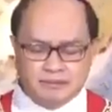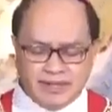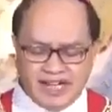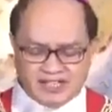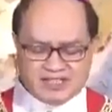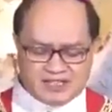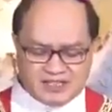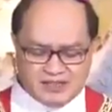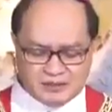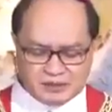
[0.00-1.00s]

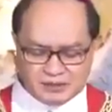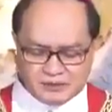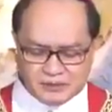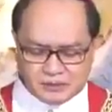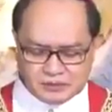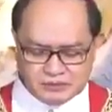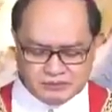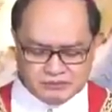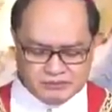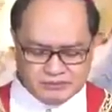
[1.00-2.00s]
breaks into the
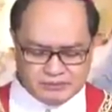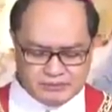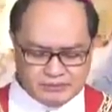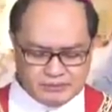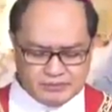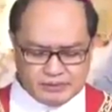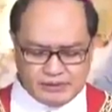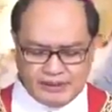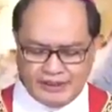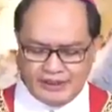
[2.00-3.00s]
room
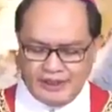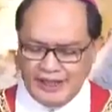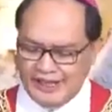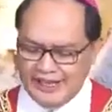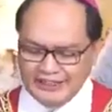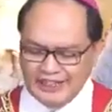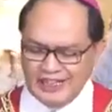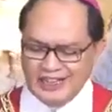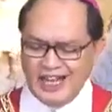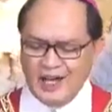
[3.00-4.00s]
and
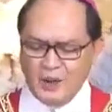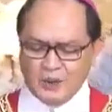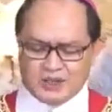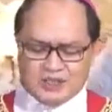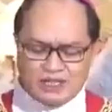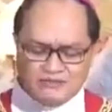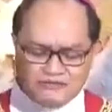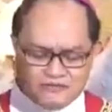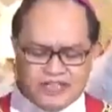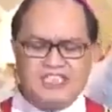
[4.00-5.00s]
allows some
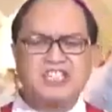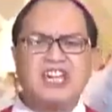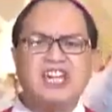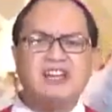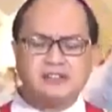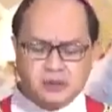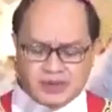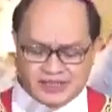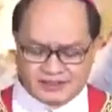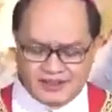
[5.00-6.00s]
fresh air to
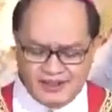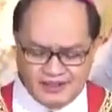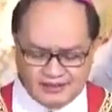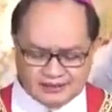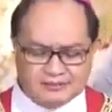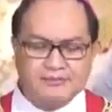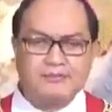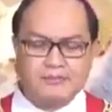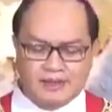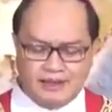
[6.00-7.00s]
get in.
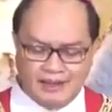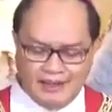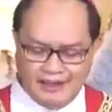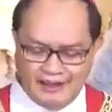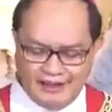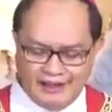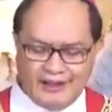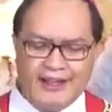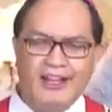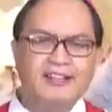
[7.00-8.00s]

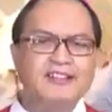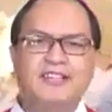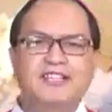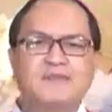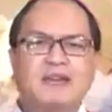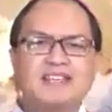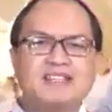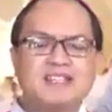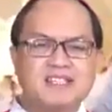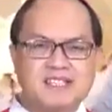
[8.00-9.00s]
And his
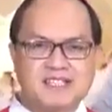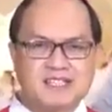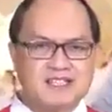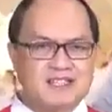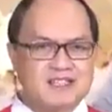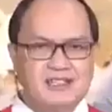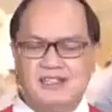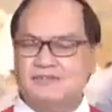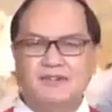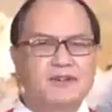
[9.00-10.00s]
message
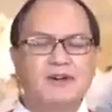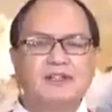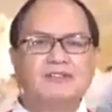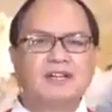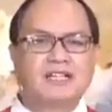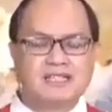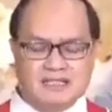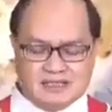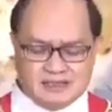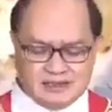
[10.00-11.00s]
is for all of
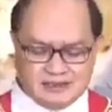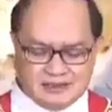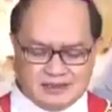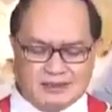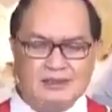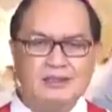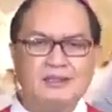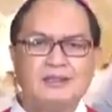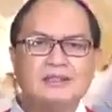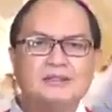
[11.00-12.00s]
us.
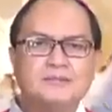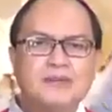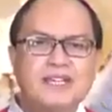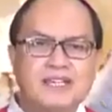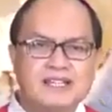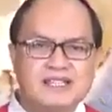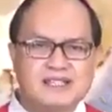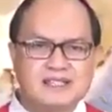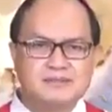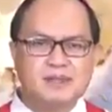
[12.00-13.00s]

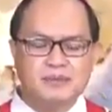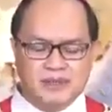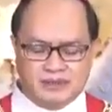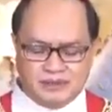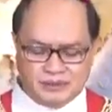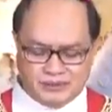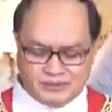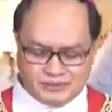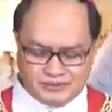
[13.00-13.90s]
Peace be with you.